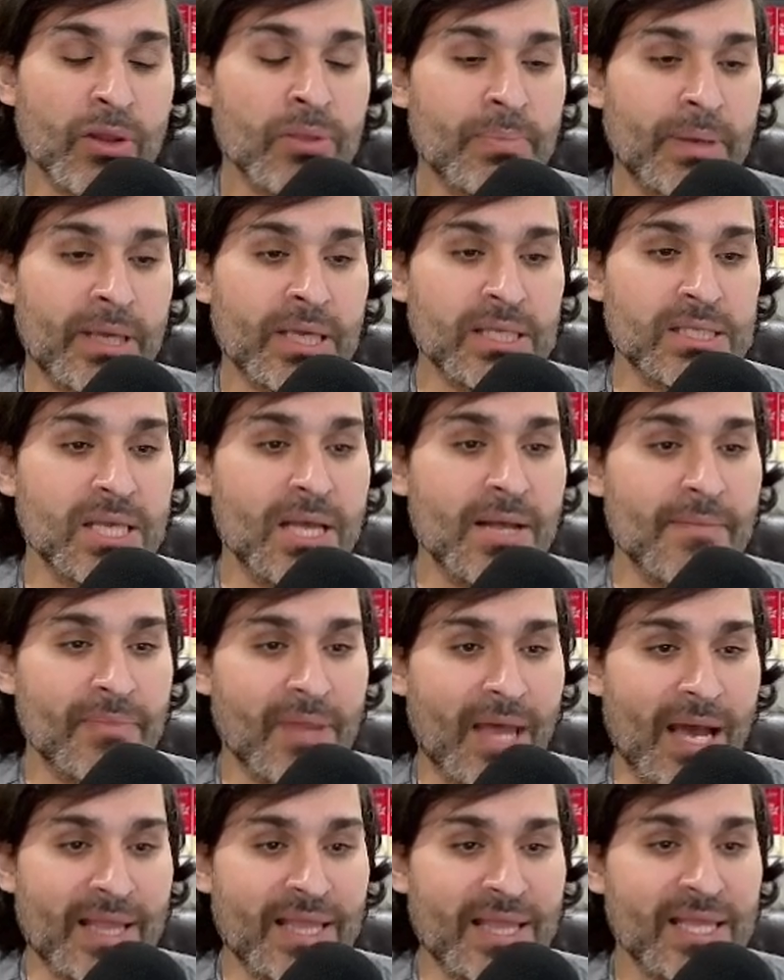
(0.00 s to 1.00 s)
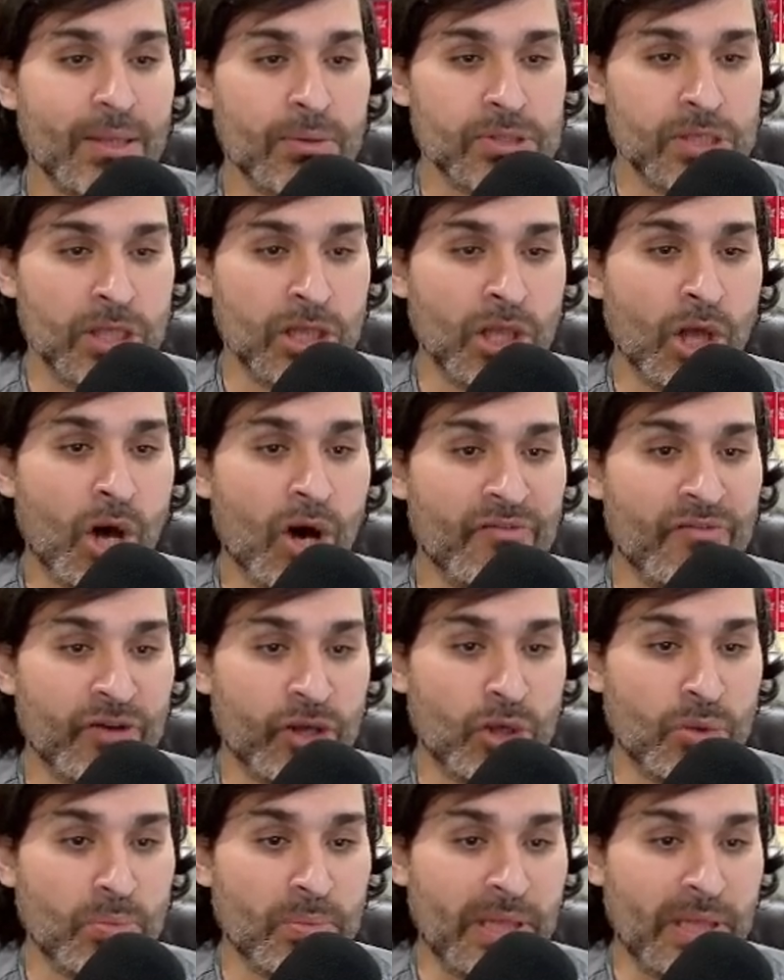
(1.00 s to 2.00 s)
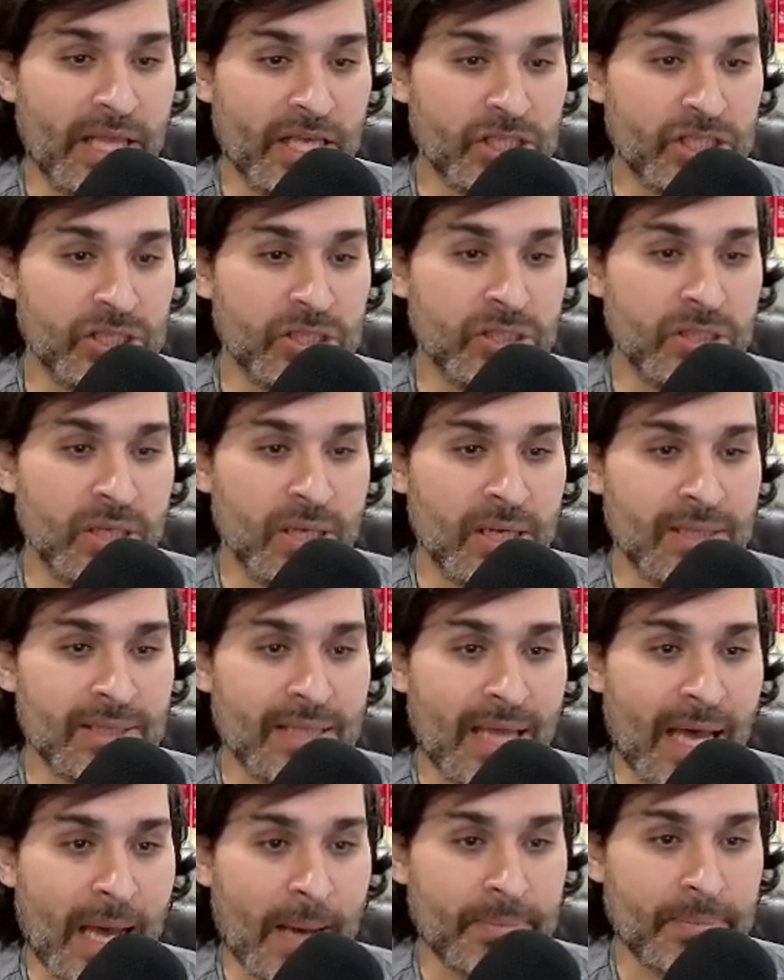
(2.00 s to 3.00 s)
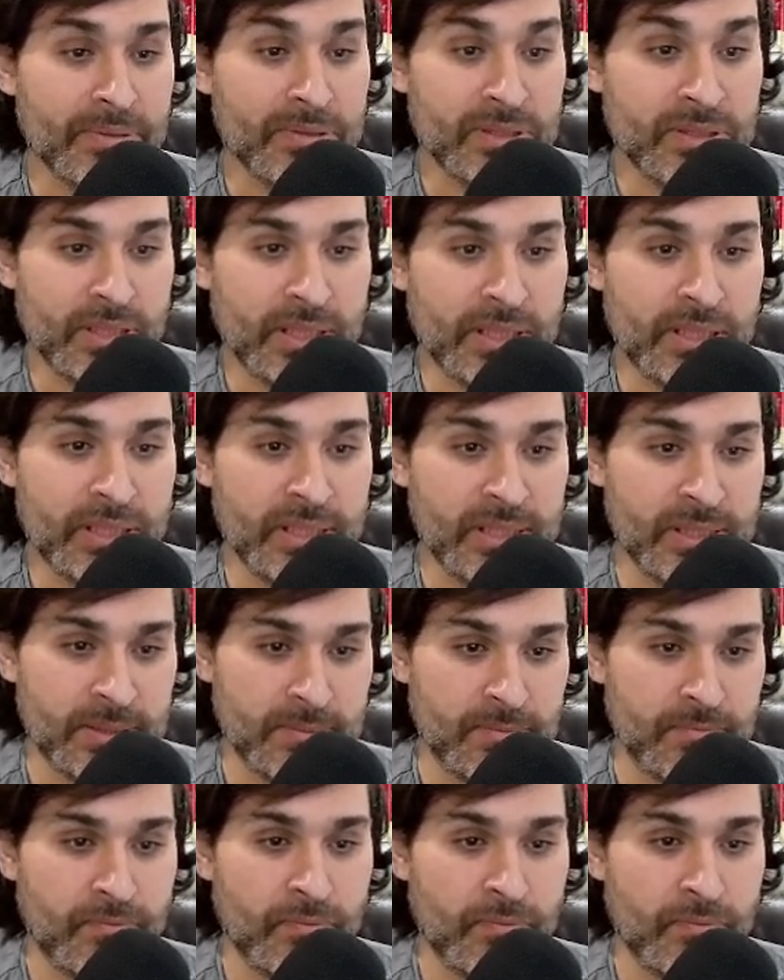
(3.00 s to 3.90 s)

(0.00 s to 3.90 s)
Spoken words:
because I think there was a lot of accumulation that happened in this